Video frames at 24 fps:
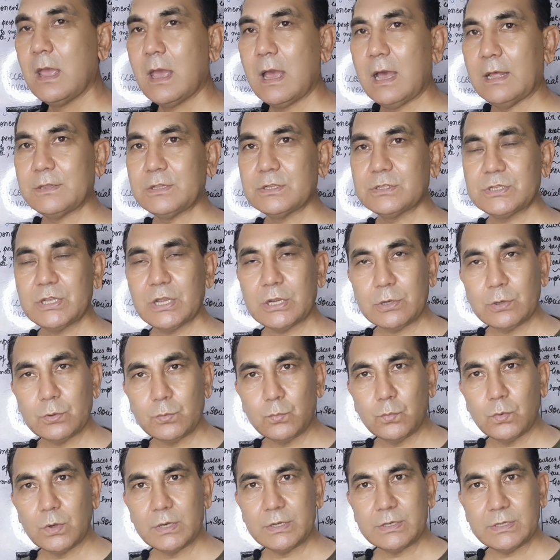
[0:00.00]
and the
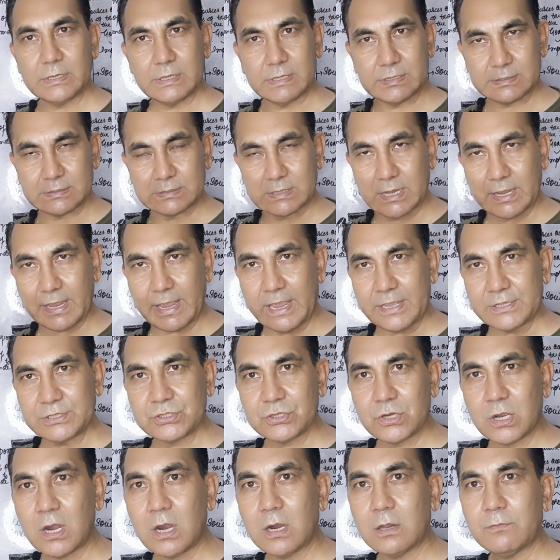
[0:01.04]
second one is the
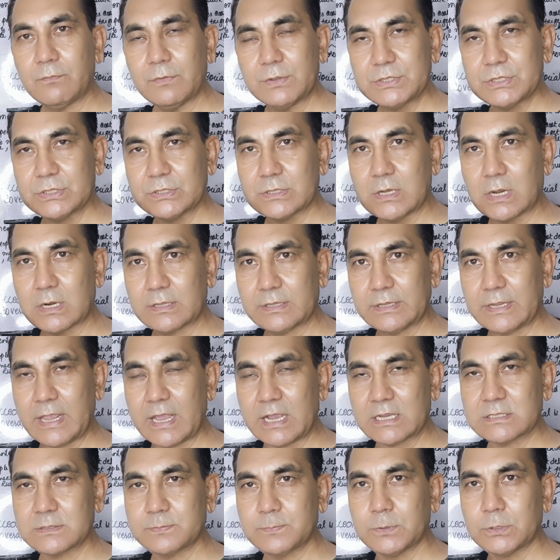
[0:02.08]
HR, which is are the
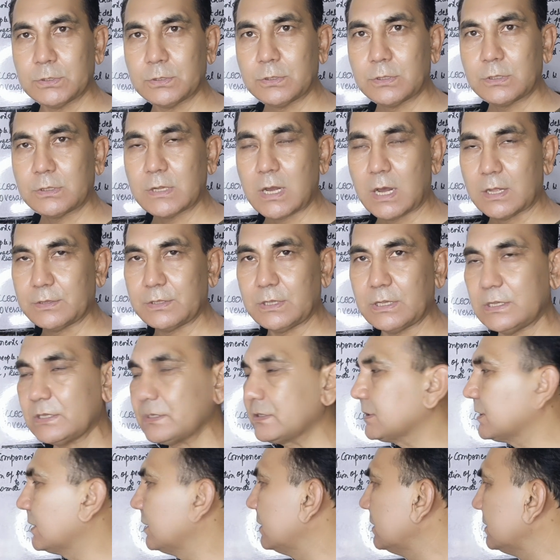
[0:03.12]
expert and the
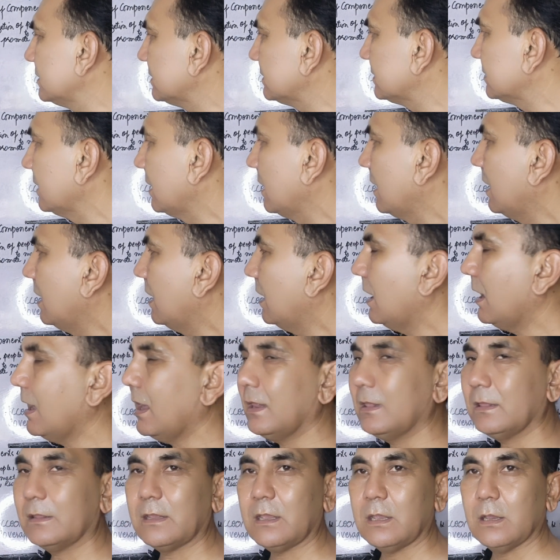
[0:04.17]
skills
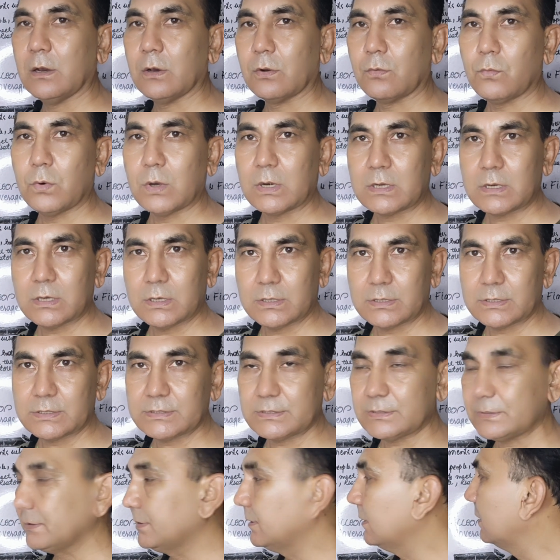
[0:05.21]
healthcare
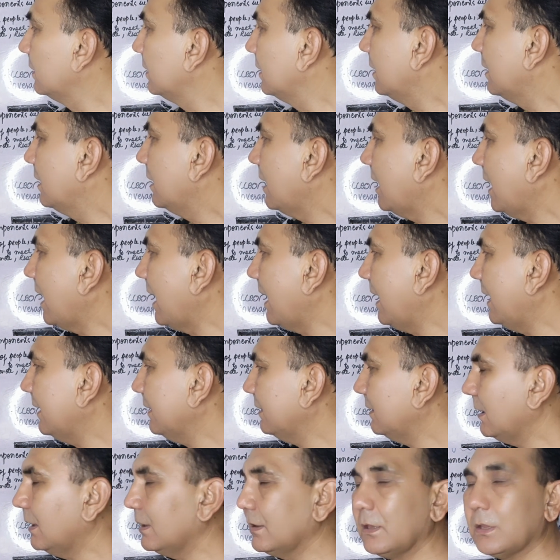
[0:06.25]
workers,
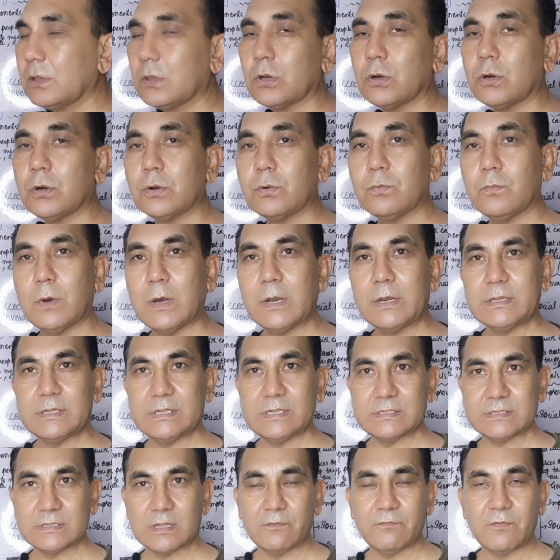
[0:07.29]
and then the third one
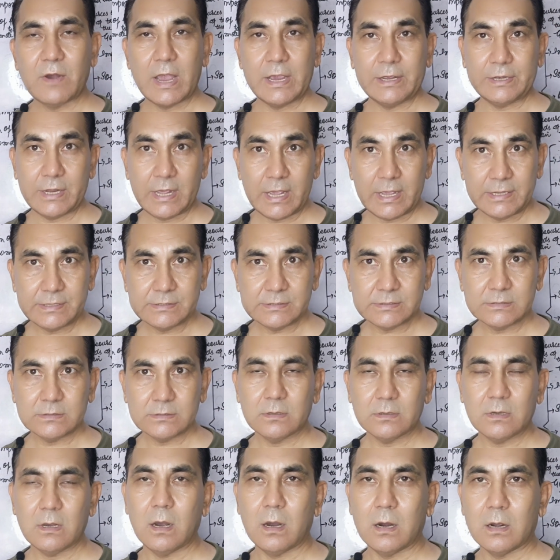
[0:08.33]
is the
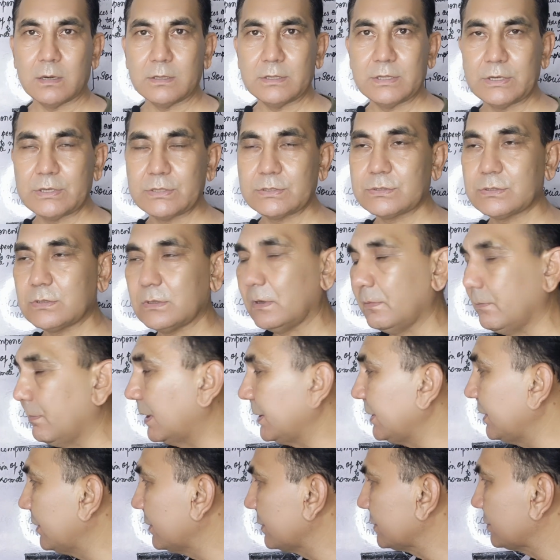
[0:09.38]
finance or there is
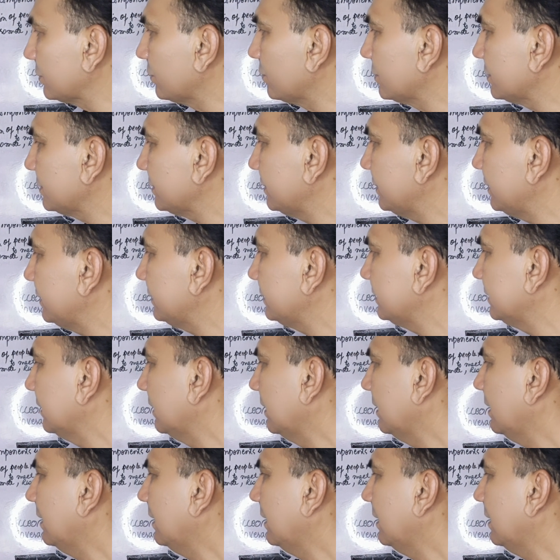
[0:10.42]
money resources,